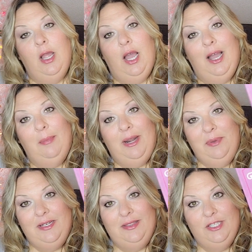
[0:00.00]
Uh, but I
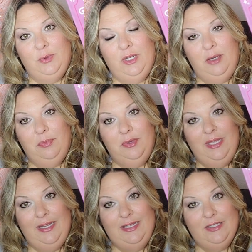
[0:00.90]
picked this one up.
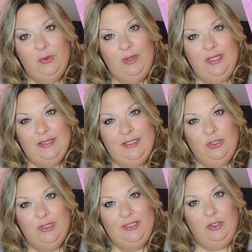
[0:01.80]
It is the one that says
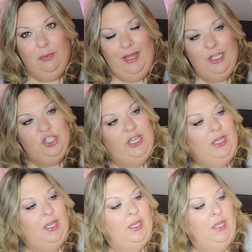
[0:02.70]
Crystal
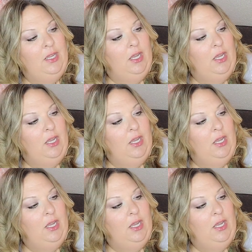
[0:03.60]
Magic,